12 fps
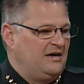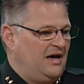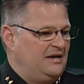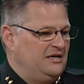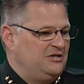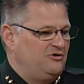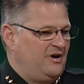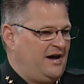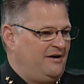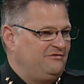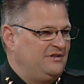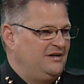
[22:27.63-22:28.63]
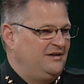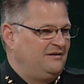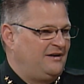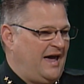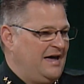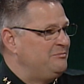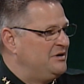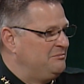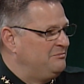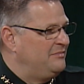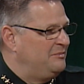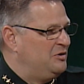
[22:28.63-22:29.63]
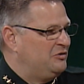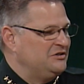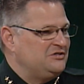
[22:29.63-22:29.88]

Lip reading: And then you have the admin building.